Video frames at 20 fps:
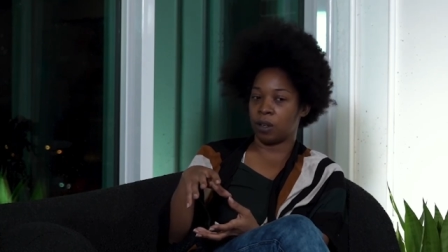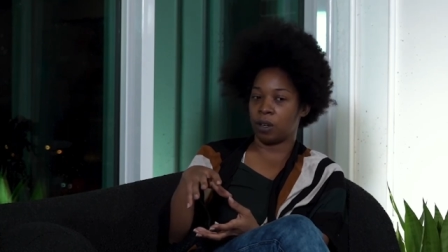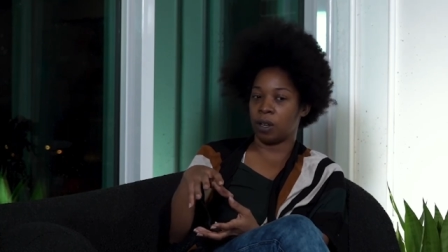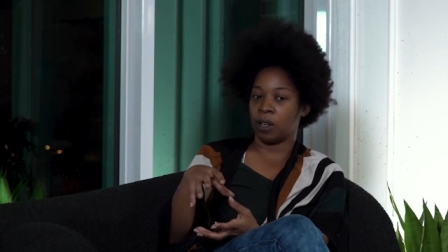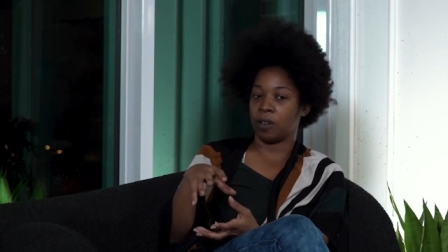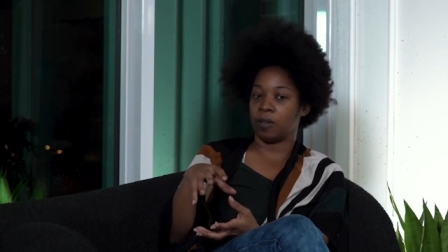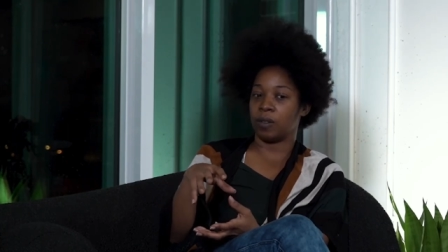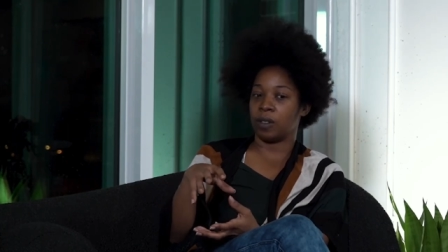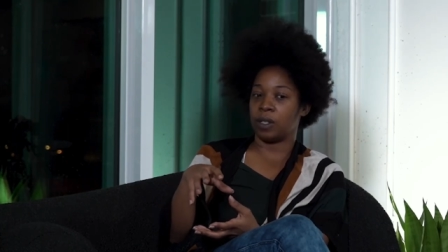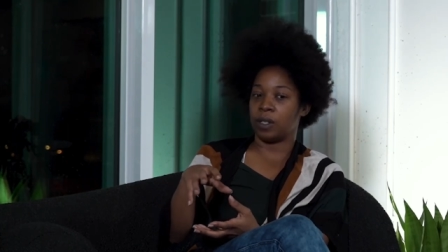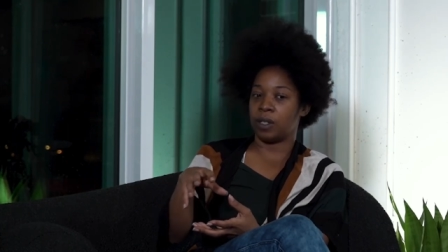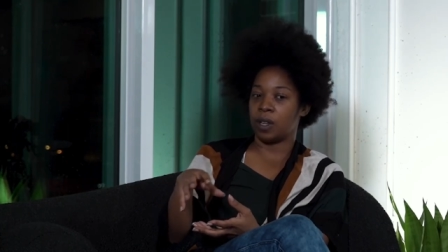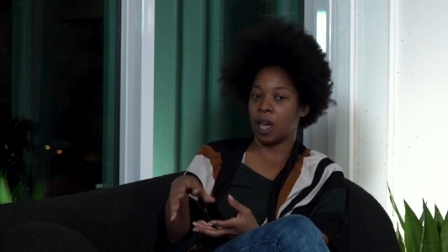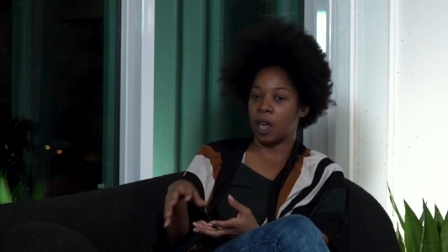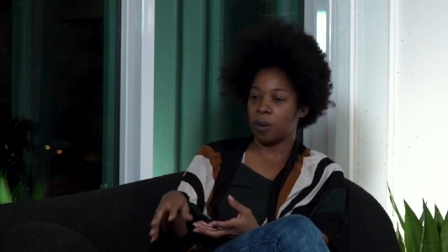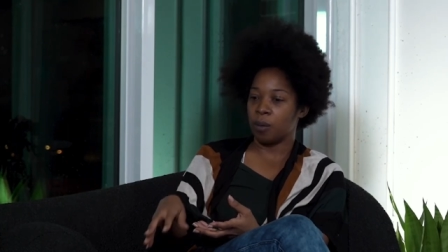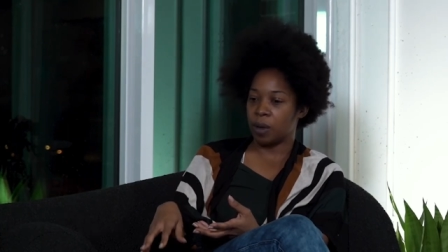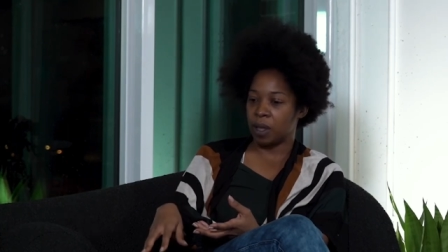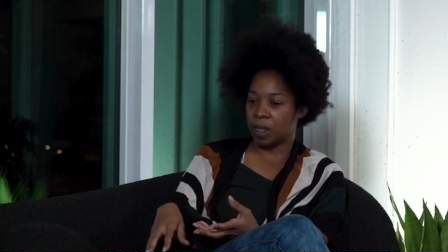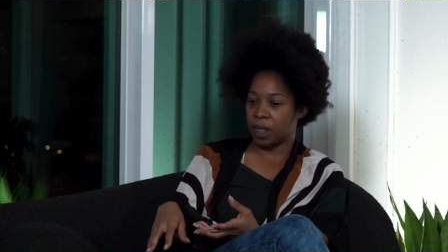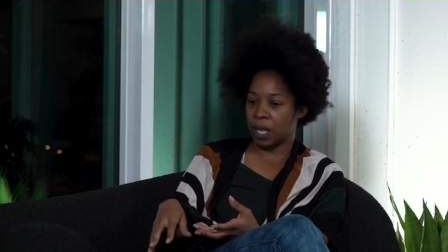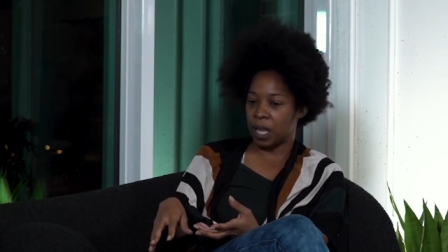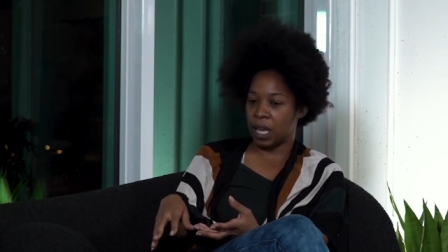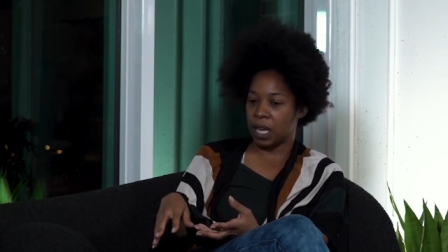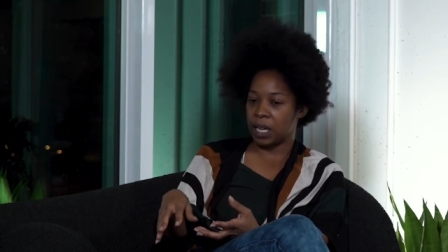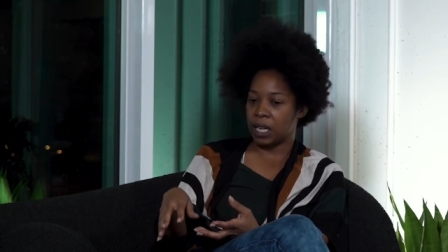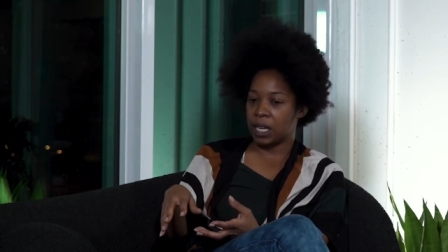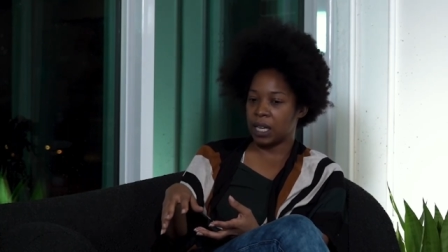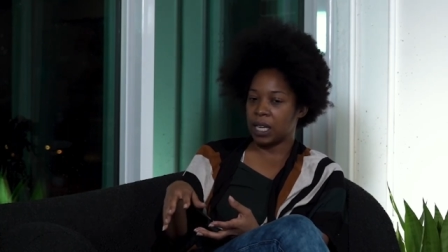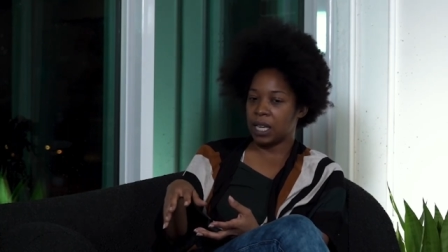could have done with
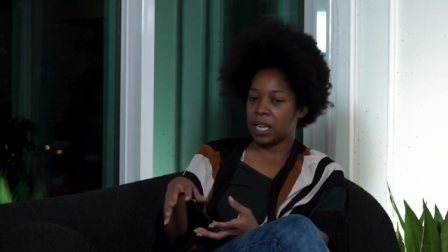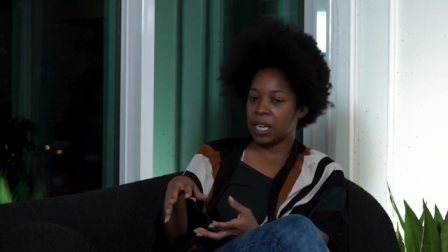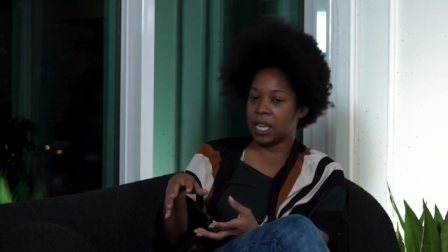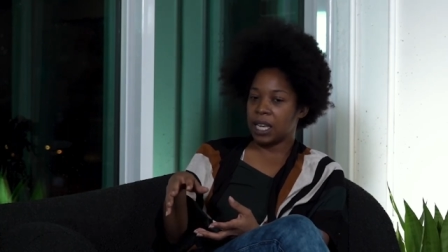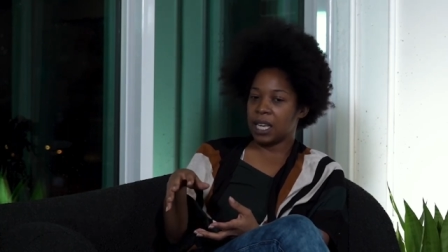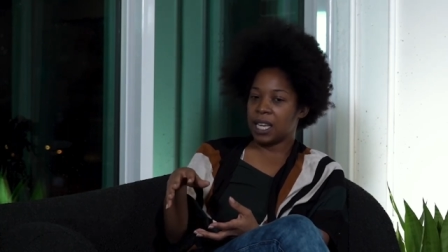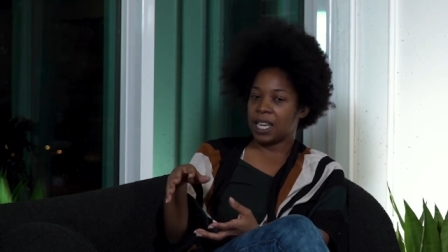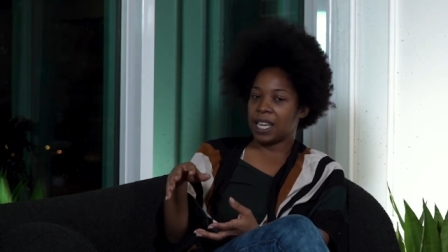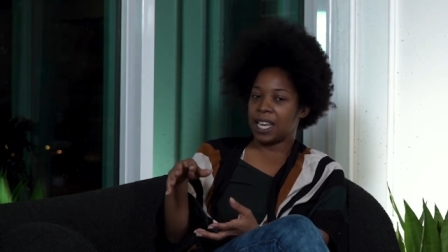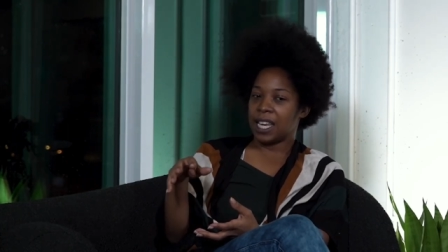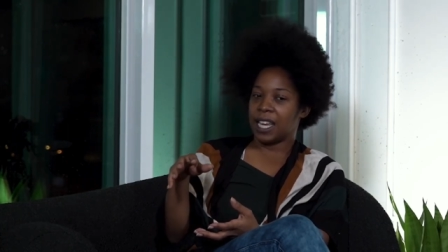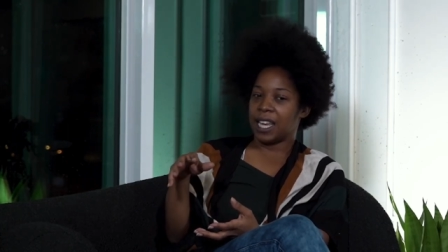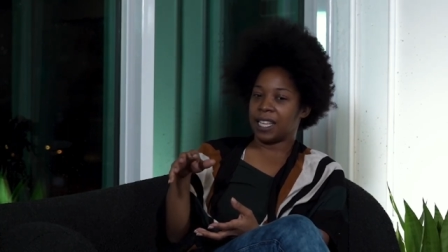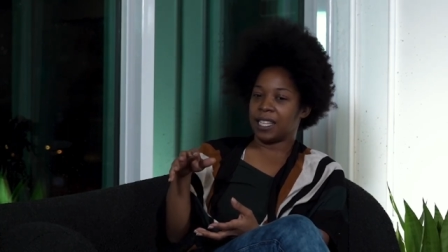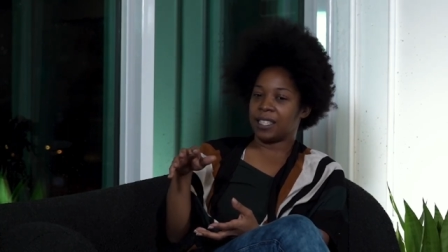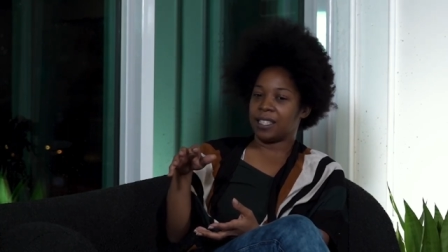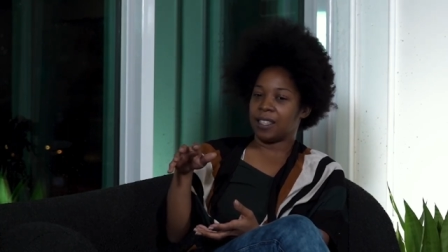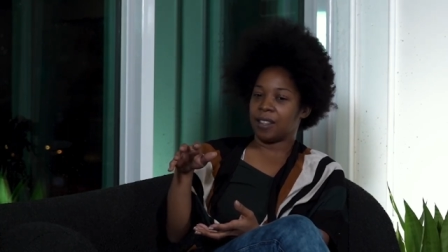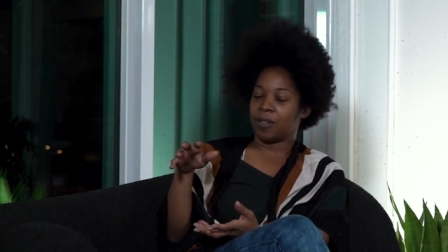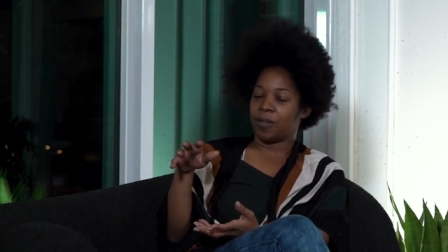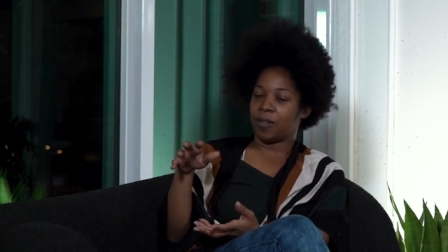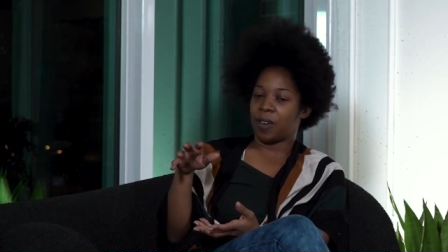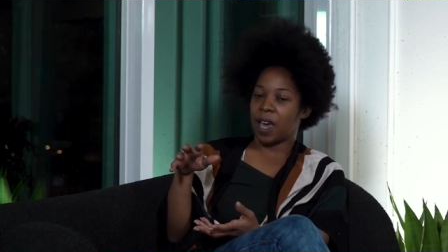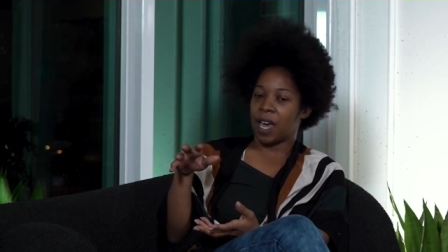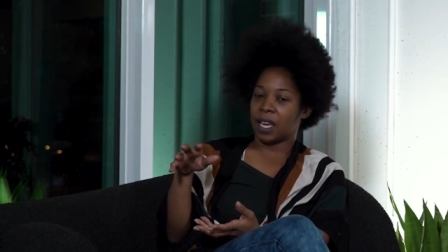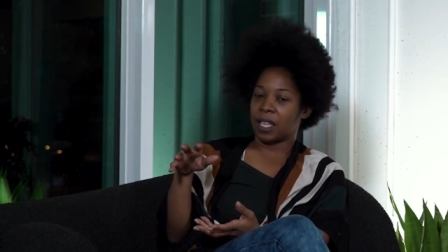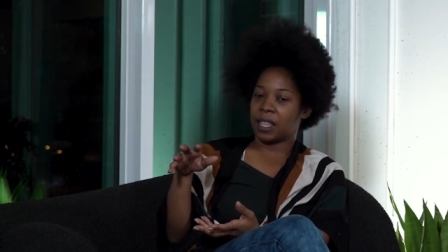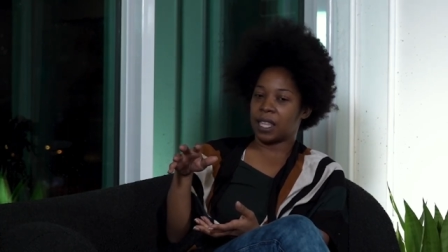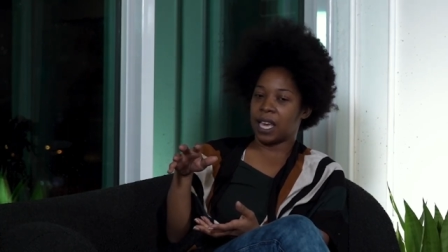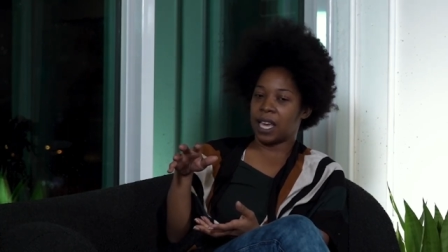it, it's the
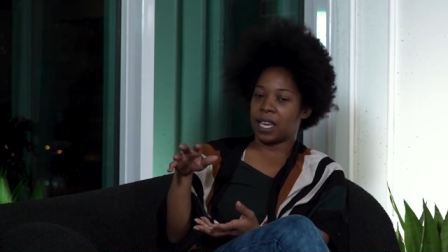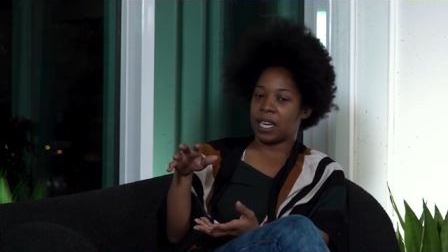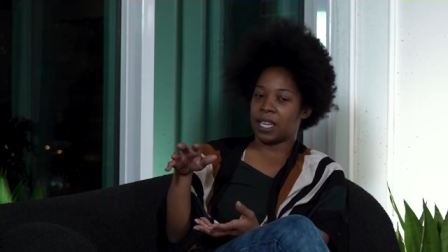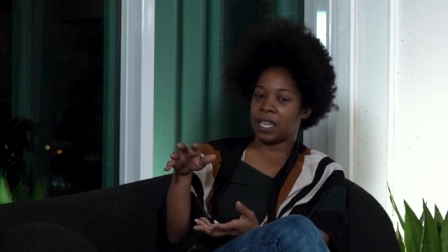fact that